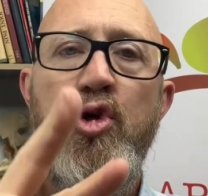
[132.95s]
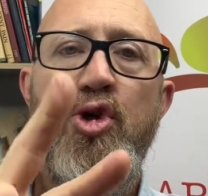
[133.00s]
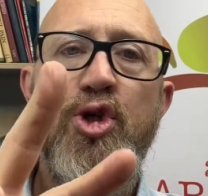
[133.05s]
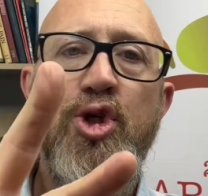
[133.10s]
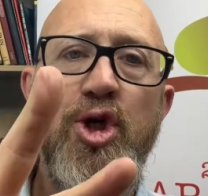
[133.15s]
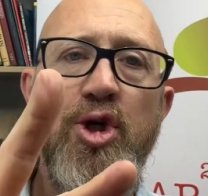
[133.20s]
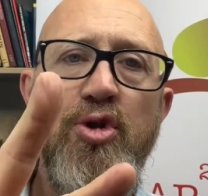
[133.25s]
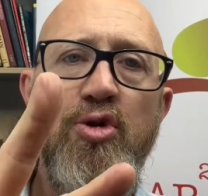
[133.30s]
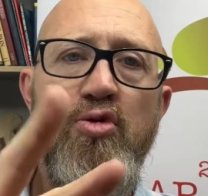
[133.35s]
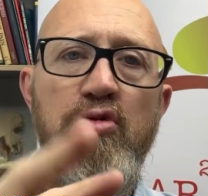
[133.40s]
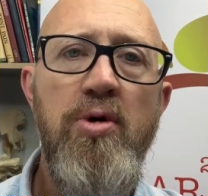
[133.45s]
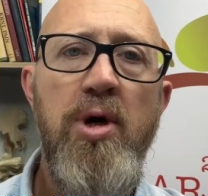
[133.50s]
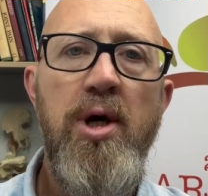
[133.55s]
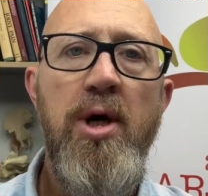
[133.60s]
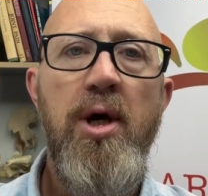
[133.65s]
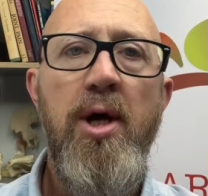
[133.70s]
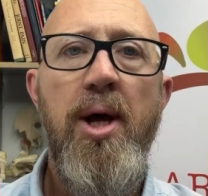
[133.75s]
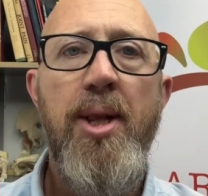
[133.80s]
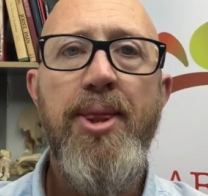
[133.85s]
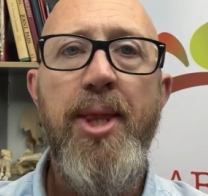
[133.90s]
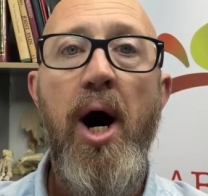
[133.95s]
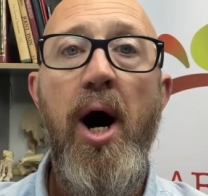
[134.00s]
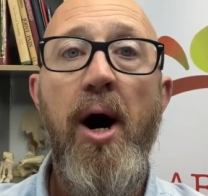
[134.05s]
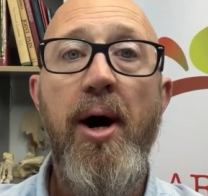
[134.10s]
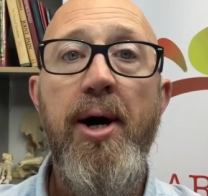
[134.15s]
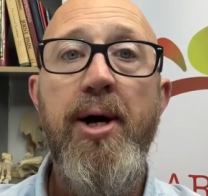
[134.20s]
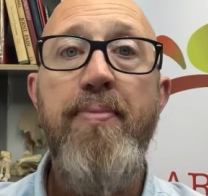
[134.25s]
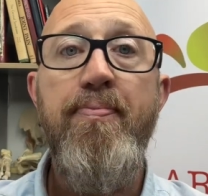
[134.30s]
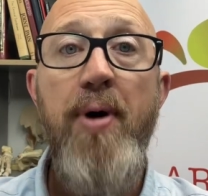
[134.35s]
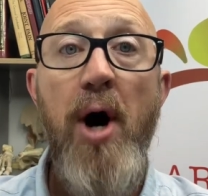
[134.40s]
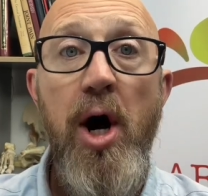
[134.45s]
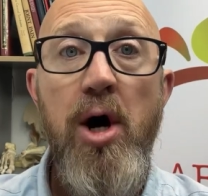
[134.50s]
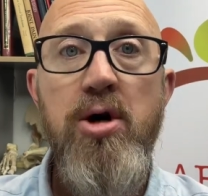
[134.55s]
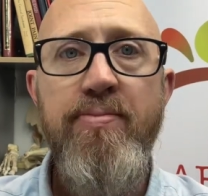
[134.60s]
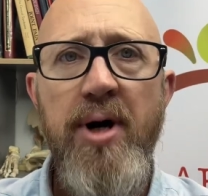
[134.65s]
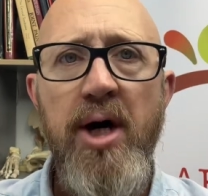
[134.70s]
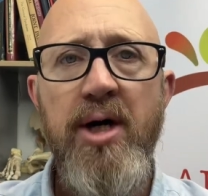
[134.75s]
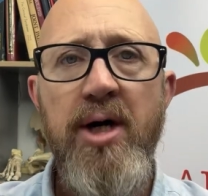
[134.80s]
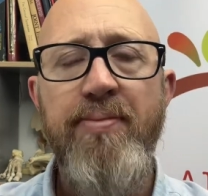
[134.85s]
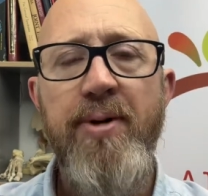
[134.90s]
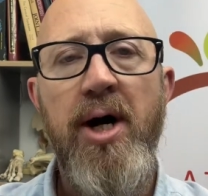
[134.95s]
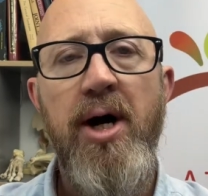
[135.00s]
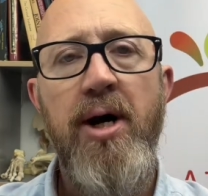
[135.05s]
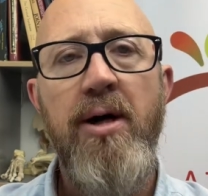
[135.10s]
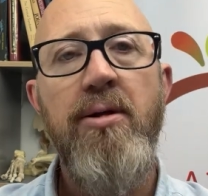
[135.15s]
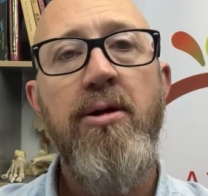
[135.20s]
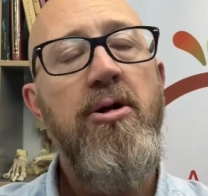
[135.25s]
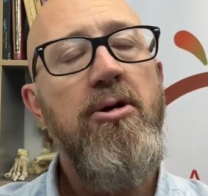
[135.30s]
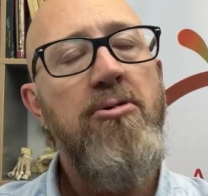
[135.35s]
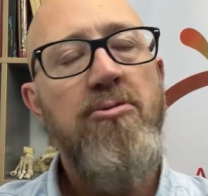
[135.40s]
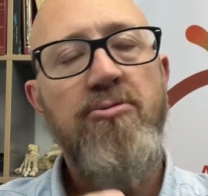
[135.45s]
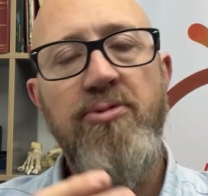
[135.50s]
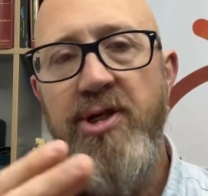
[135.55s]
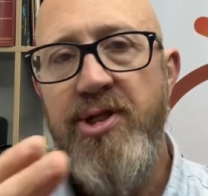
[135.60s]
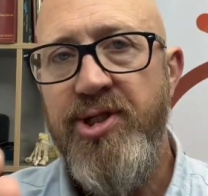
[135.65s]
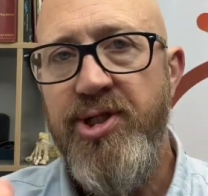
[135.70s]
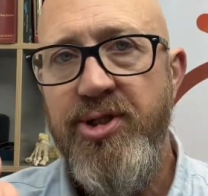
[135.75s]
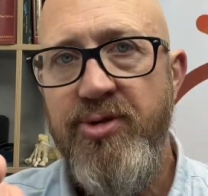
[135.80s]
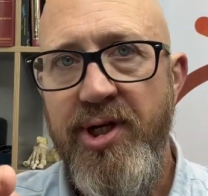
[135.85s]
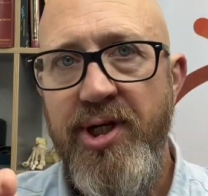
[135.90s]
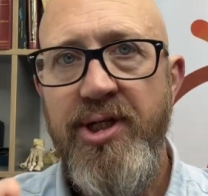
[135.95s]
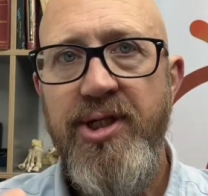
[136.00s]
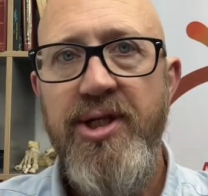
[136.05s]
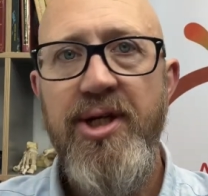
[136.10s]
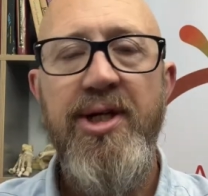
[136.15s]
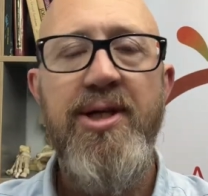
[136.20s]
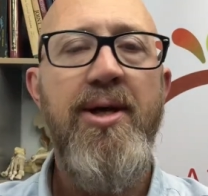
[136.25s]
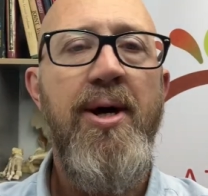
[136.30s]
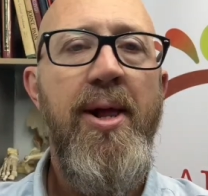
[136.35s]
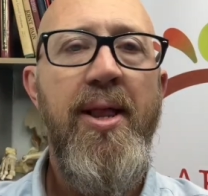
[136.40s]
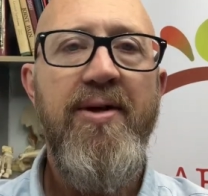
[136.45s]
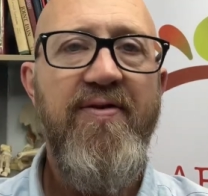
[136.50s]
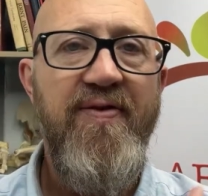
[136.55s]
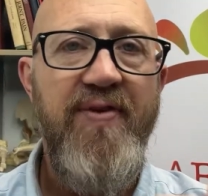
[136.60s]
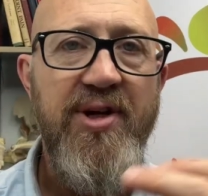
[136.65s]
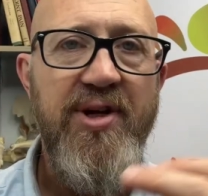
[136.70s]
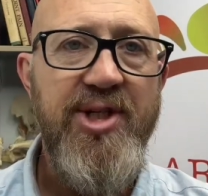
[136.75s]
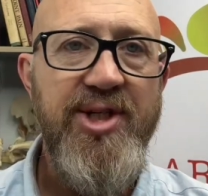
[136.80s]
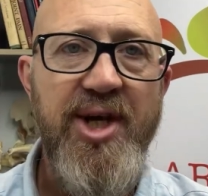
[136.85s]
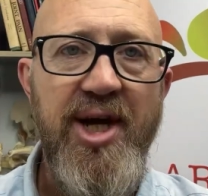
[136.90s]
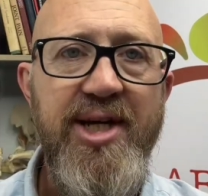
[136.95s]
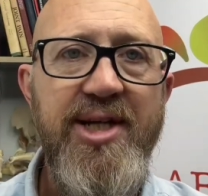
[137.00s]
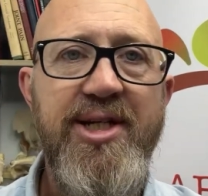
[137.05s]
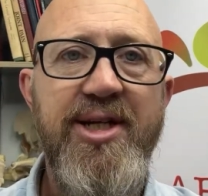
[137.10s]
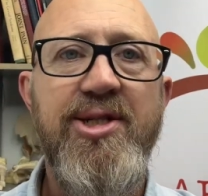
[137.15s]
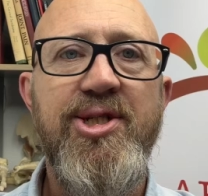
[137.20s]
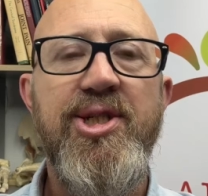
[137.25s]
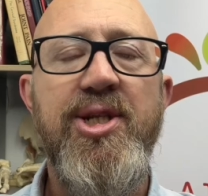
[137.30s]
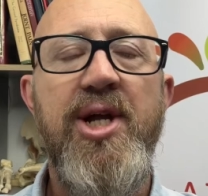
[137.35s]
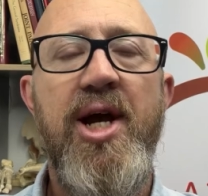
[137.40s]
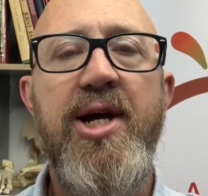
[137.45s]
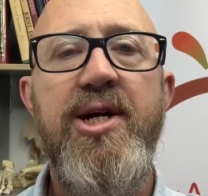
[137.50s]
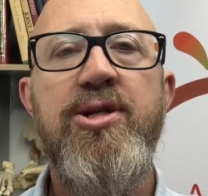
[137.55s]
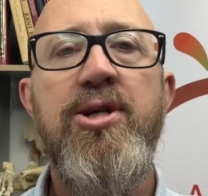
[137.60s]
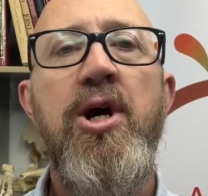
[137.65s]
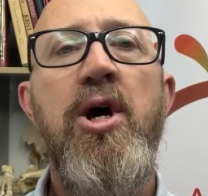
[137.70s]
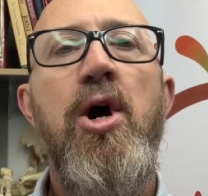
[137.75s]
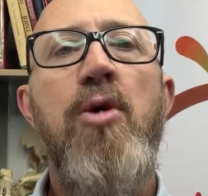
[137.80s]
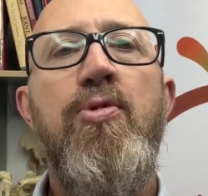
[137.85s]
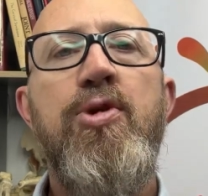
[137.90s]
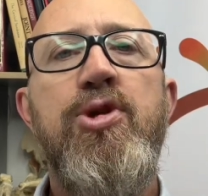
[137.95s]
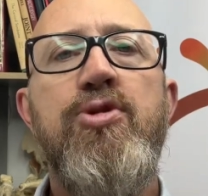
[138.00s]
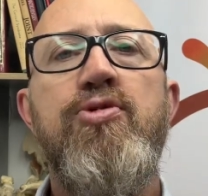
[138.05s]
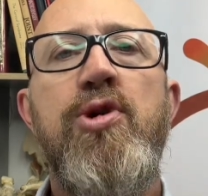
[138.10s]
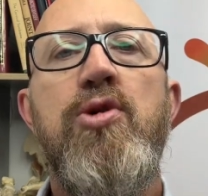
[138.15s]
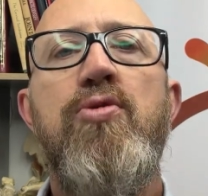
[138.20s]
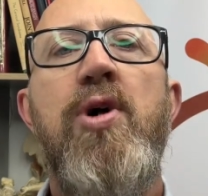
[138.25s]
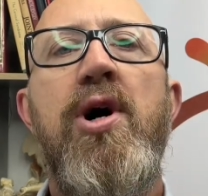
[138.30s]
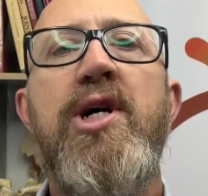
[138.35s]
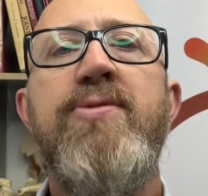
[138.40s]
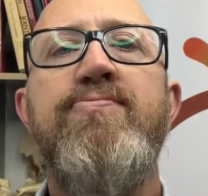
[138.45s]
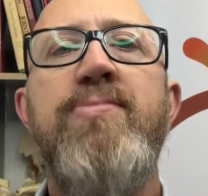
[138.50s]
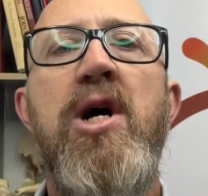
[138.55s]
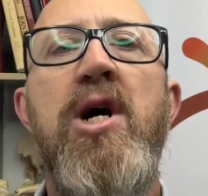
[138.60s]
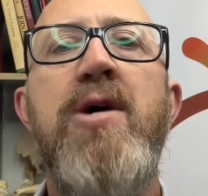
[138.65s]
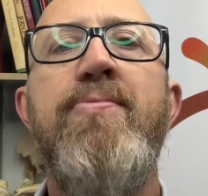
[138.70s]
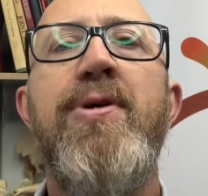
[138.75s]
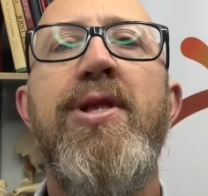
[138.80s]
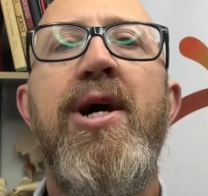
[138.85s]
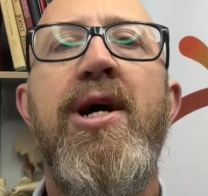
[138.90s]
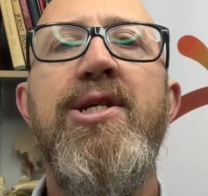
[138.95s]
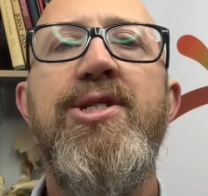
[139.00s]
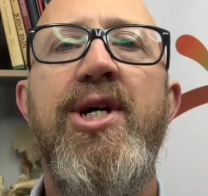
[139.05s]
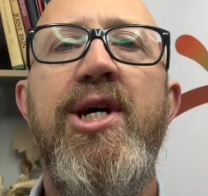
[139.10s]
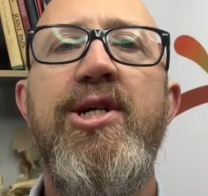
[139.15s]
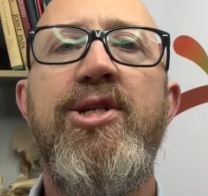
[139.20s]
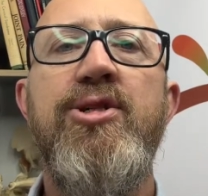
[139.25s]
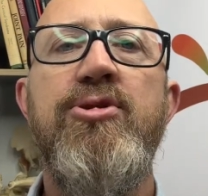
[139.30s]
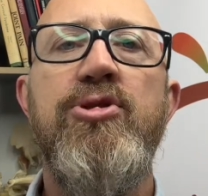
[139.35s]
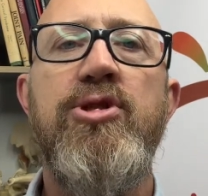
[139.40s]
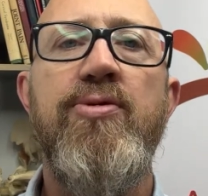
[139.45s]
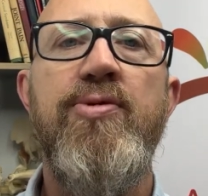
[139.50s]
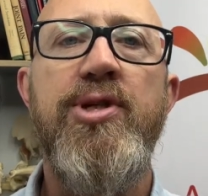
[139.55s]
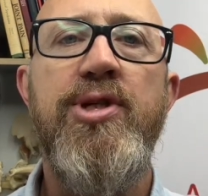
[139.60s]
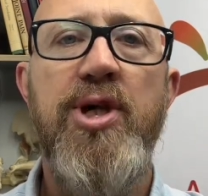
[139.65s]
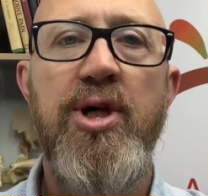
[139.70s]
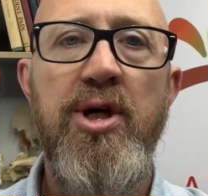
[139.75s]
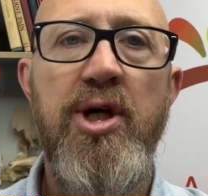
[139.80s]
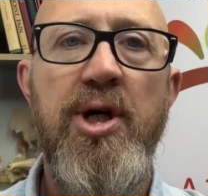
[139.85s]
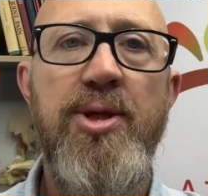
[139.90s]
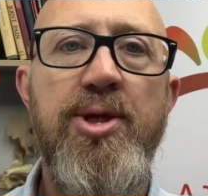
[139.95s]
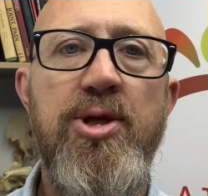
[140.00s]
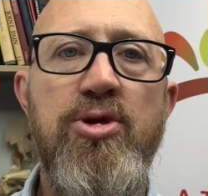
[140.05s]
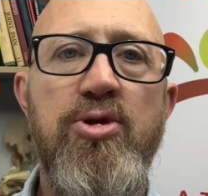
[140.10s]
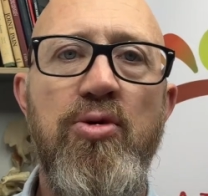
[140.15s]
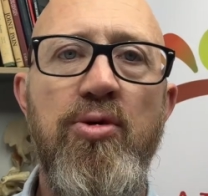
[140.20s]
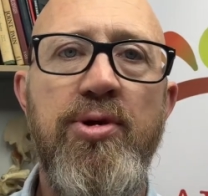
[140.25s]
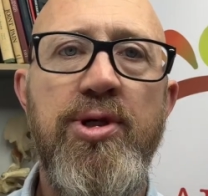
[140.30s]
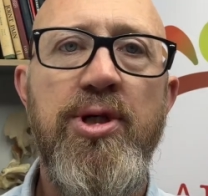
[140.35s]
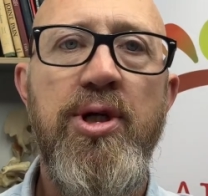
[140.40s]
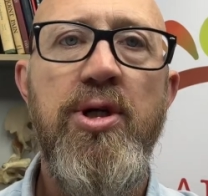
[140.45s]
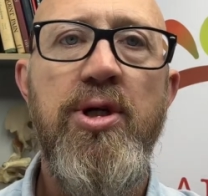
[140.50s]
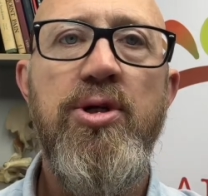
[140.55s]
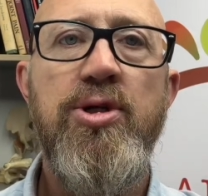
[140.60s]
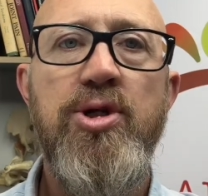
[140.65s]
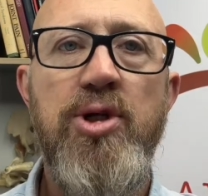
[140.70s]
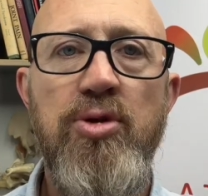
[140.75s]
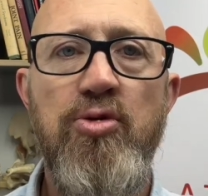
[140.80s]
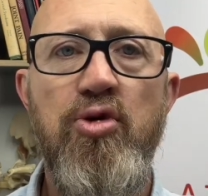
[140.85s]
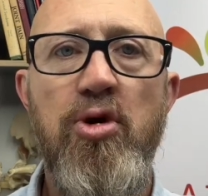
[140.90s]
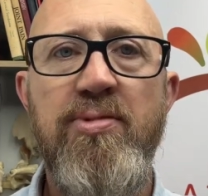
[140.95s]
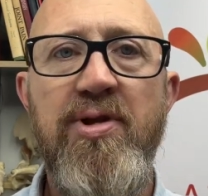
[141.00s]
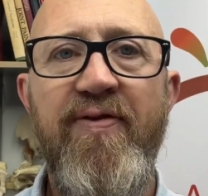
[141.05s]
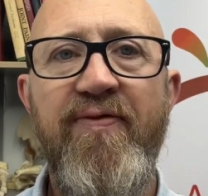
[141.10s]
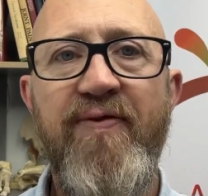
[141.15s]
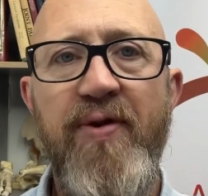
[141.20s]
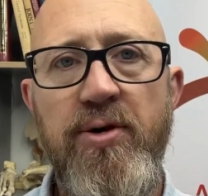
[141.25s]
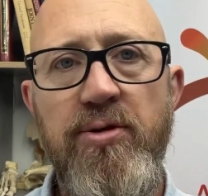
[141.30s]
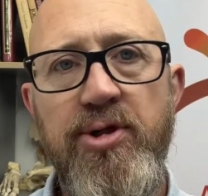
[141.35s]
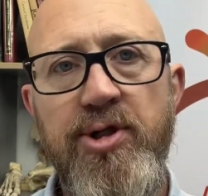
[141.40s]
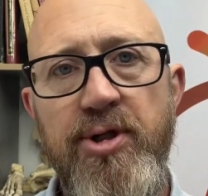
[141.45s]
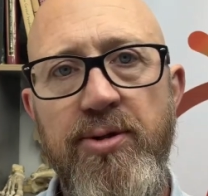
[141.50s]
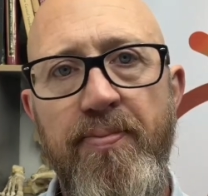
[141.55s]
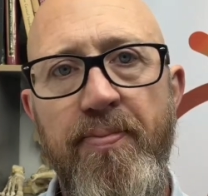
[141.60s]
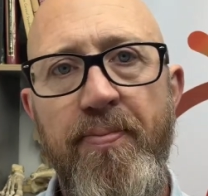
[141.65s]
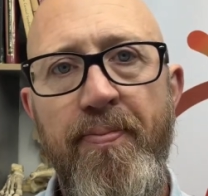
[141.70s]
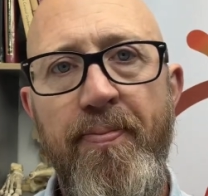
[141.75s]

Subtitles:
Two, the hypomobile, restricted, fixated state, which requires mobilization to return the joint to normal function.